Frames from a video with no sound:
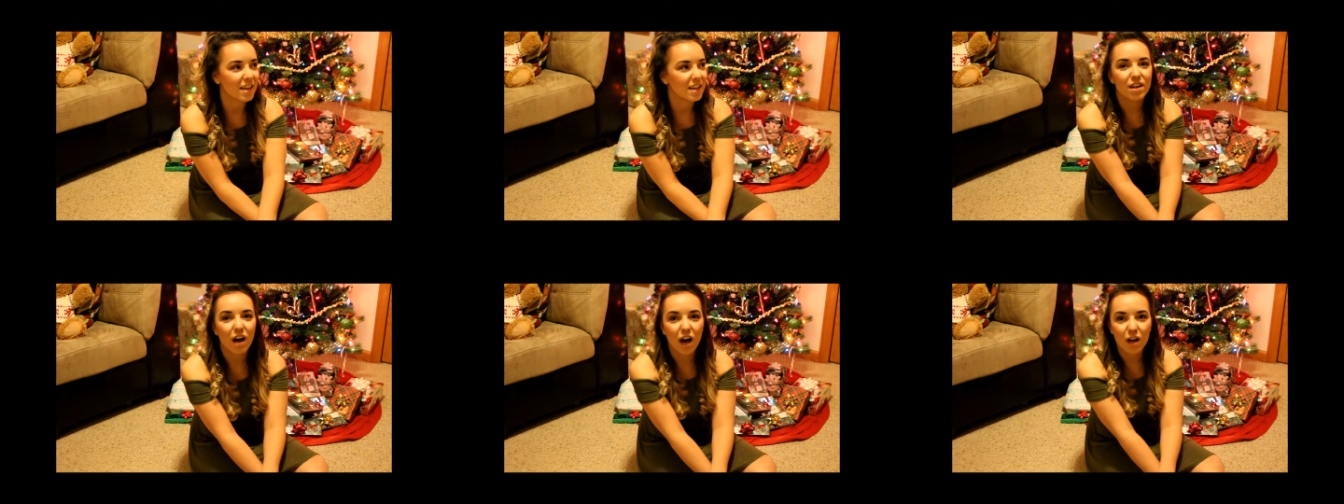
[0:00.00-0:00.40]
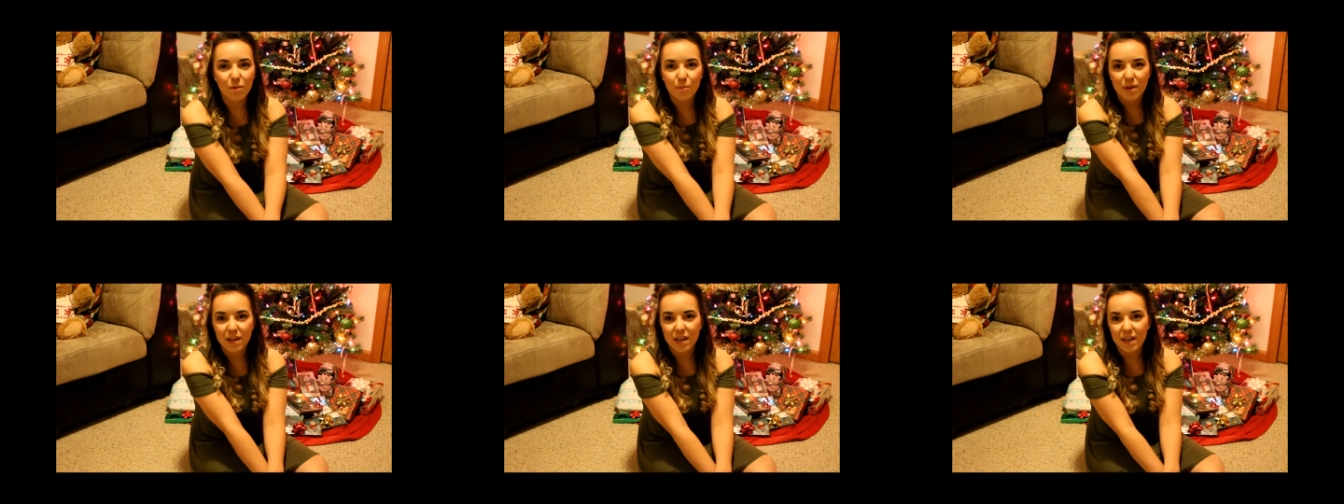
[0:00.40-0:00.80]

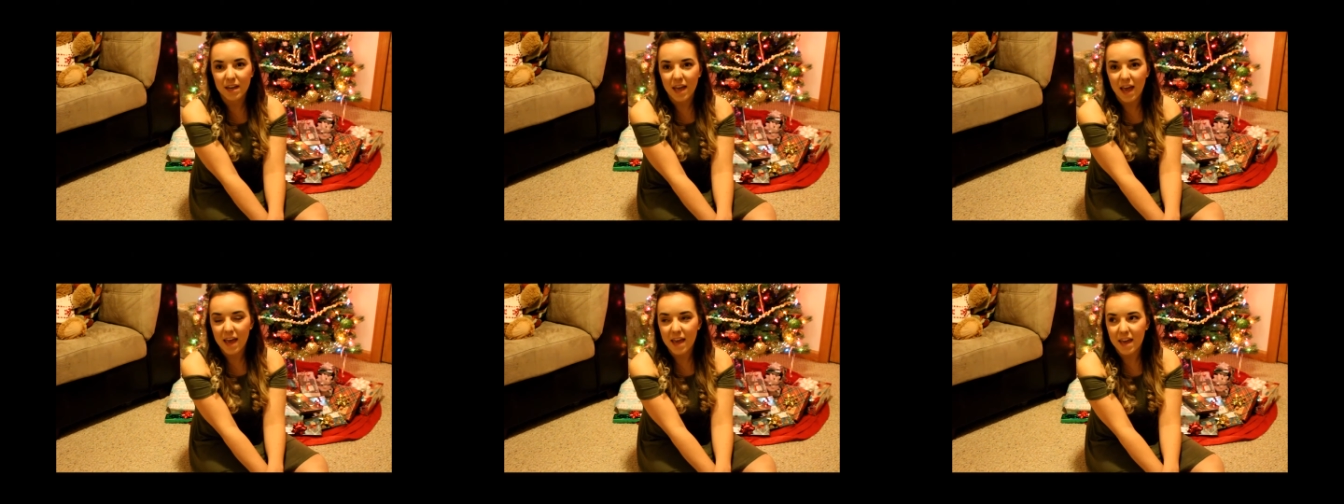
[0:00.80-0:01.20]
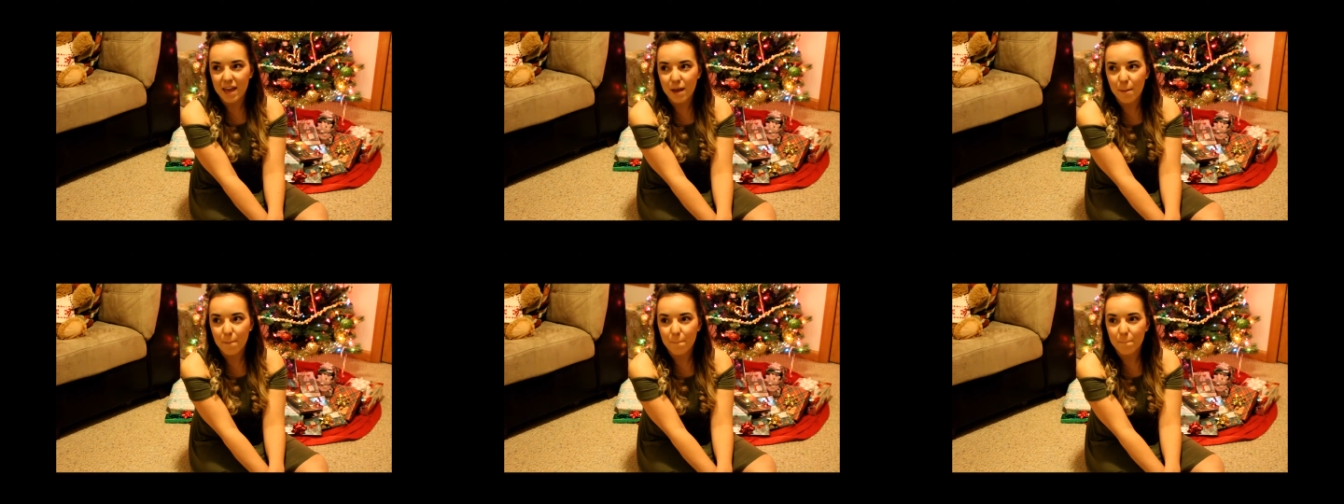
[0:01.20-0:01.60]
Gotten me
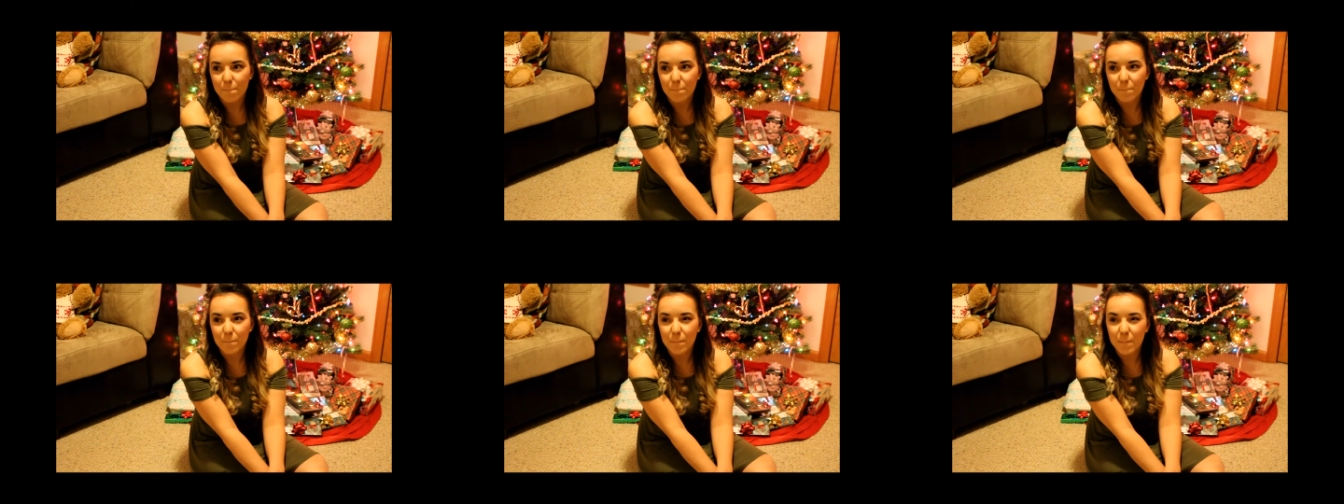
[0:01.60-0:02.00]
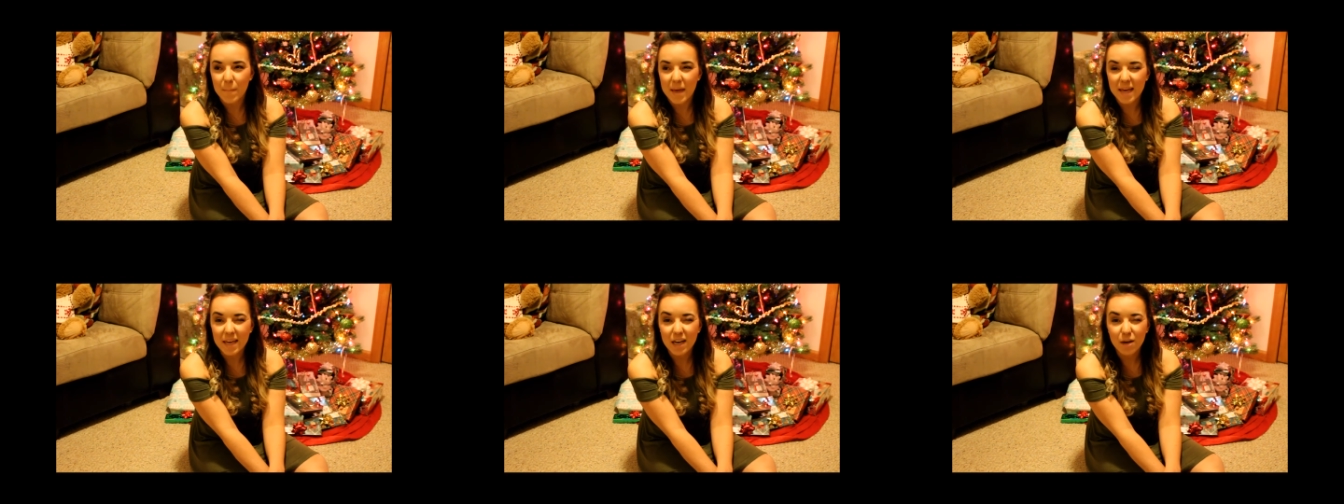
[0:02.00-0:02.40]
a
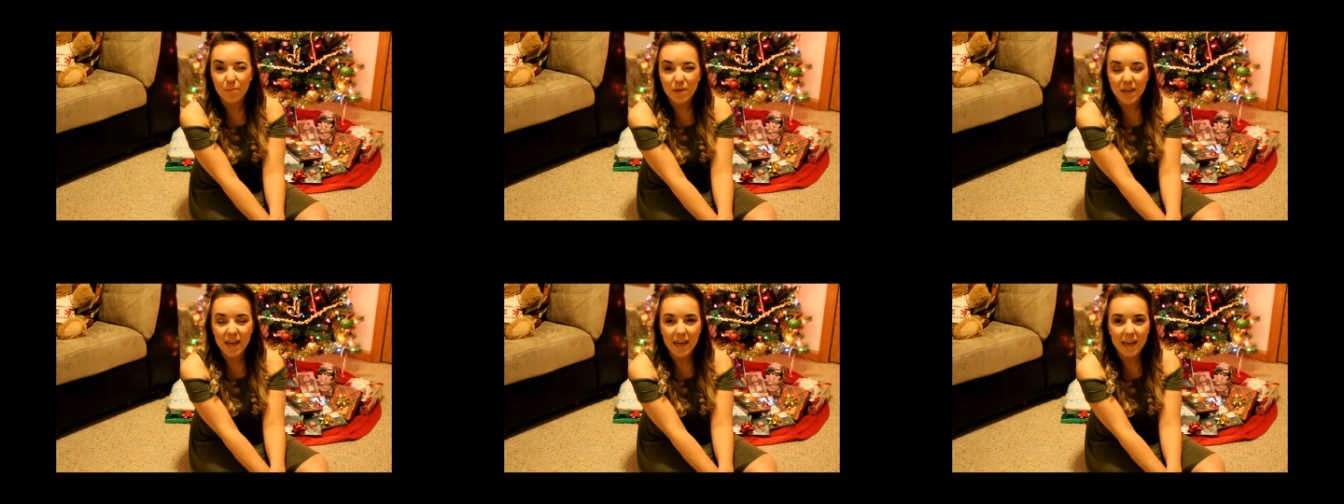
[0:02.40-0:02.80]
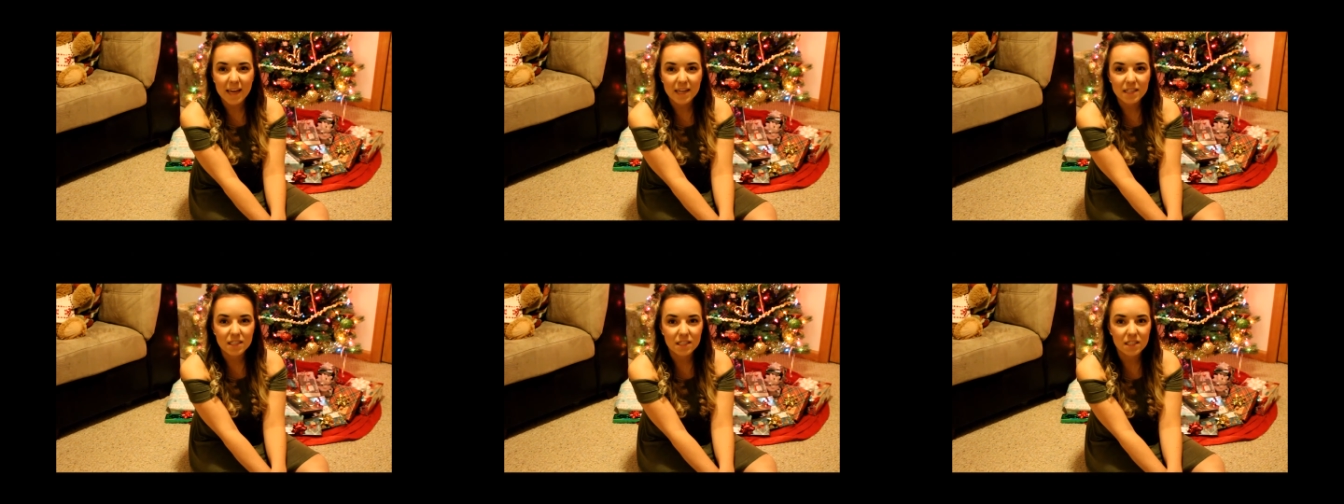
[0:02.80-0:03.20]
makeup
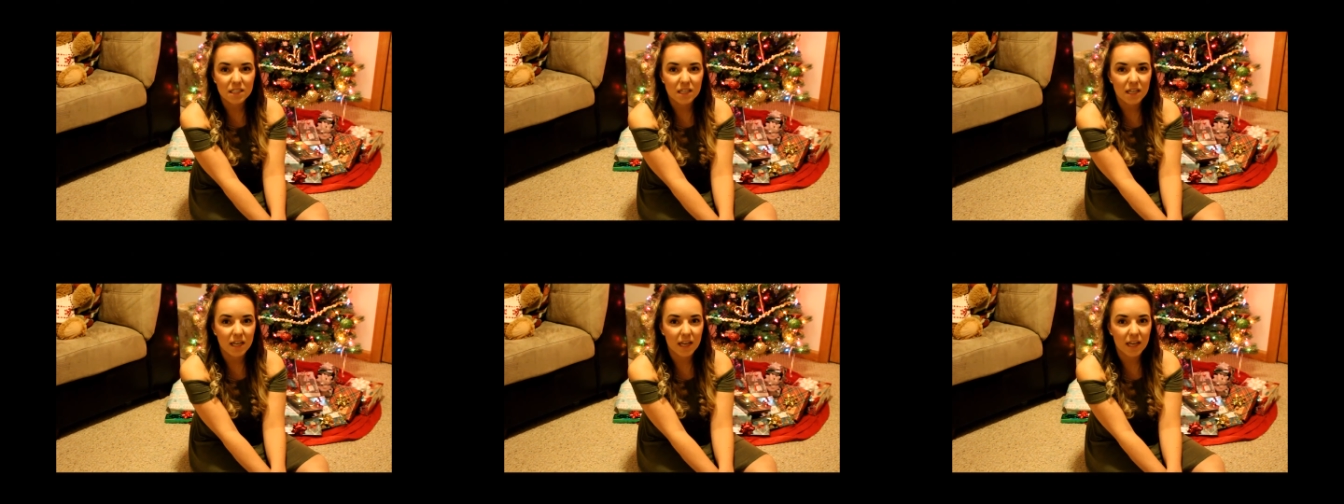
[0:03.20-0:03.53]
case.